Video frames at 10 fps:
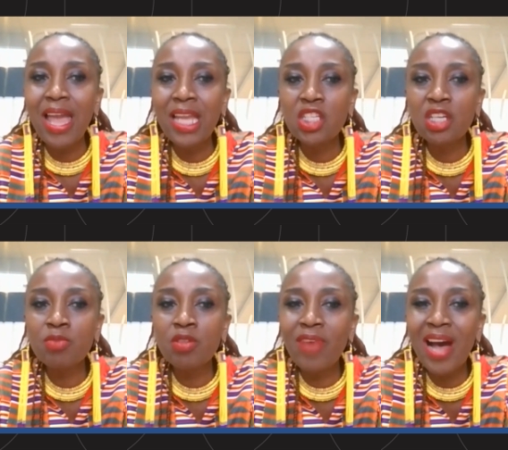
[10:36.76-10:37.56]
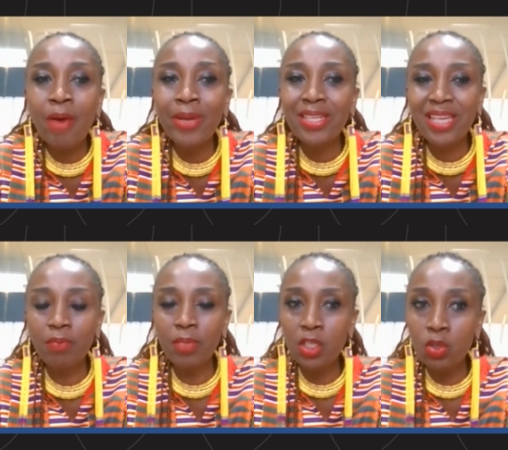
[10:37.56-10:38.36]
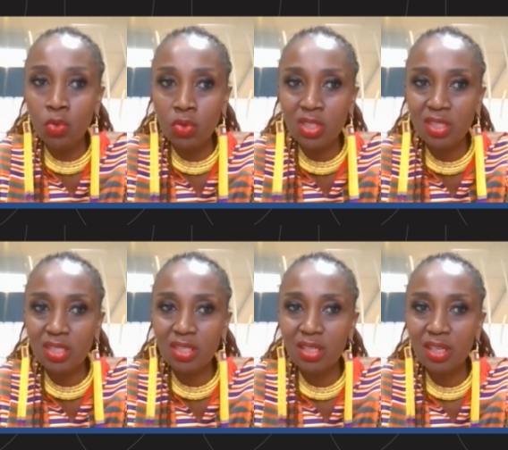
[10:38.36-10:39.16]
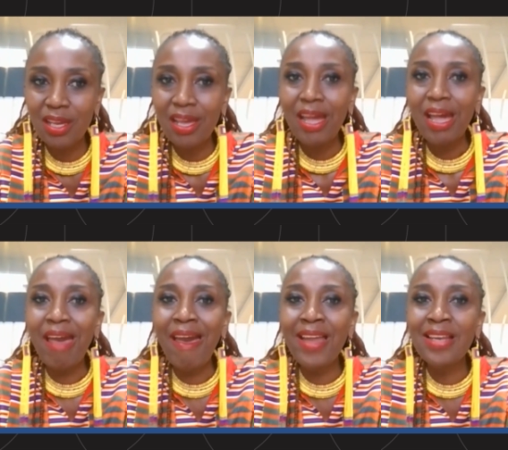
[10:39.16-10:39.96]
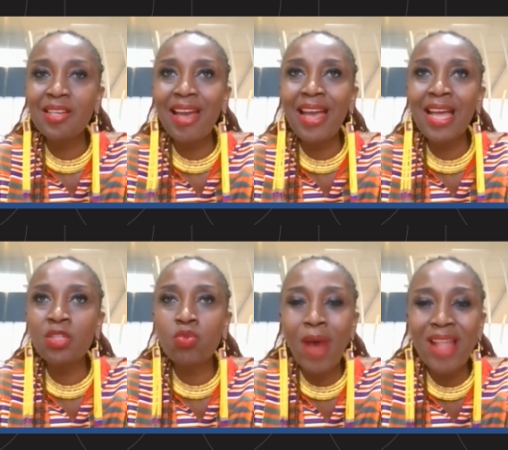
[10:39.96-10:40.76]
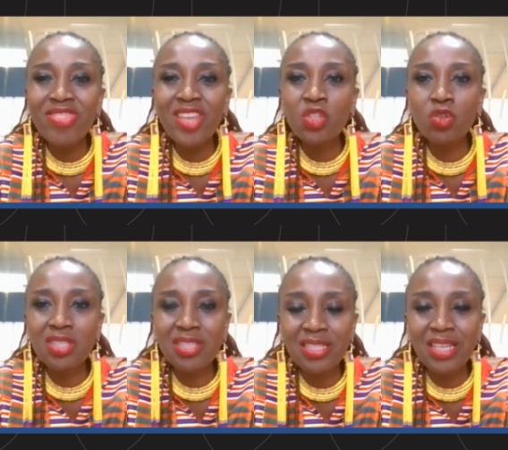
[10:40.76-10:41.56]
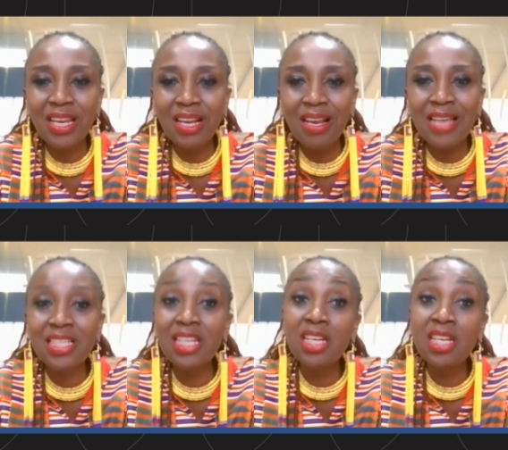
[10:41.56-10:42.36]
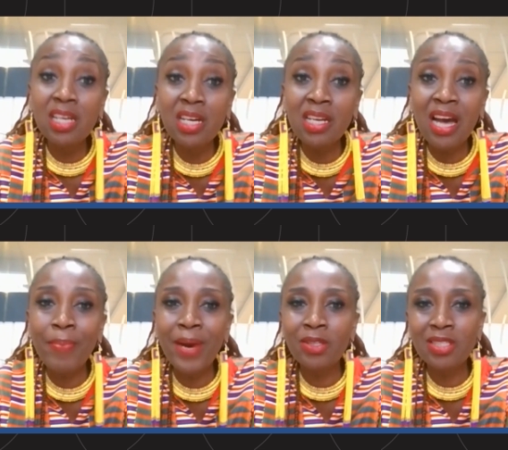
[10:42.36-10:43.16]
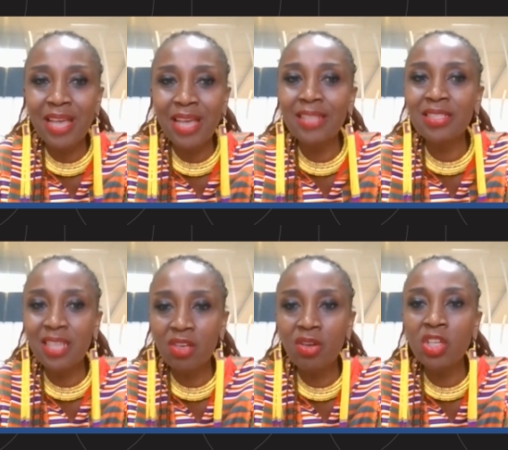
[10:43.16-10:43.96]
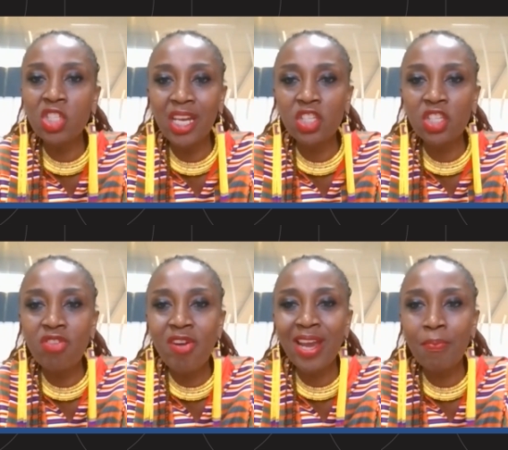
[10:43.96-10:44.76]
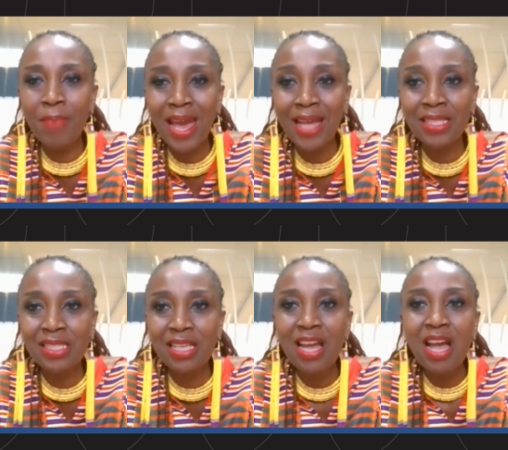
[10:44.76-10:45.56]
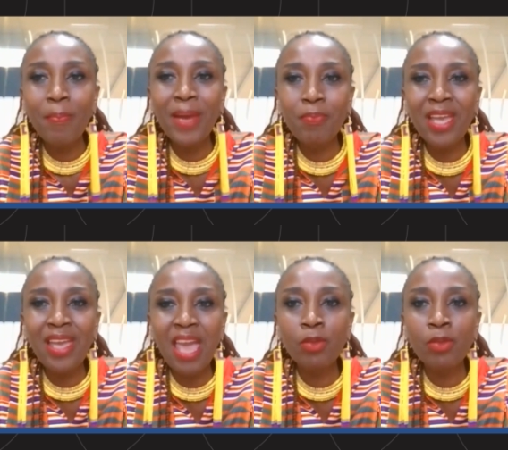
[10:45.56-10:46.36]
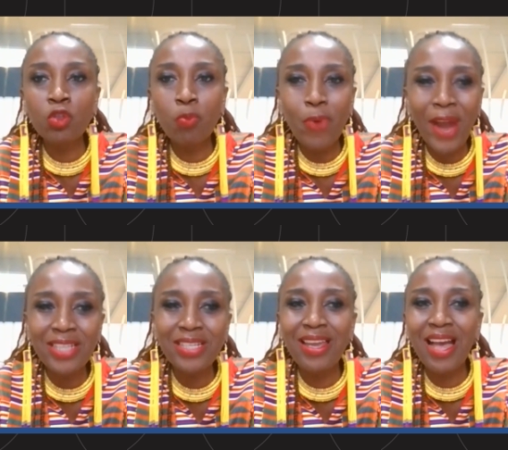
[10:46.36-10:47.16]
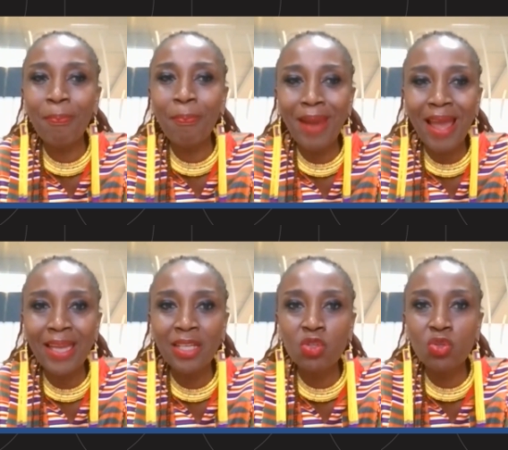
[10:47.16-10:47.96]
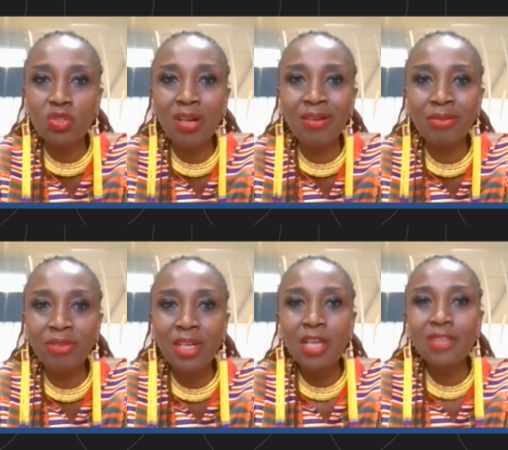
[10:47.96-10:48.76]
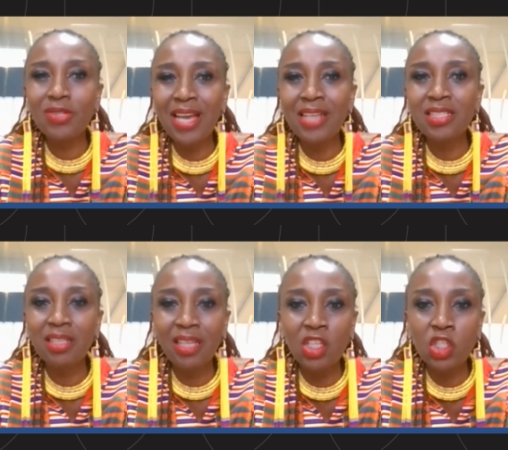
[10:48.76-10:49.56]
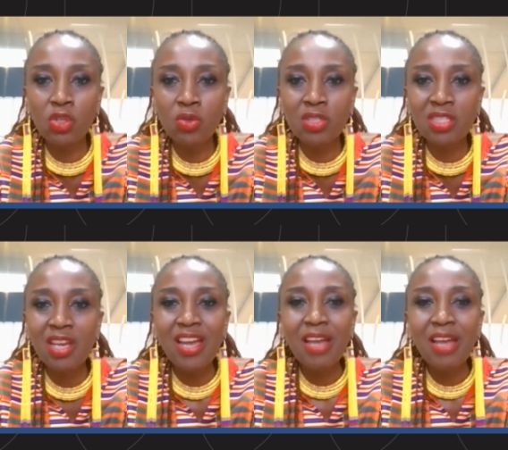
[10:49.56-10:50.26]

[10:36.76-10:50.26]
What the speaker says: in terms of how it can be used. And it's one thing to sit in class and learn about science, technology, engineering, and maths, but being able to practically apply it to solve societal issues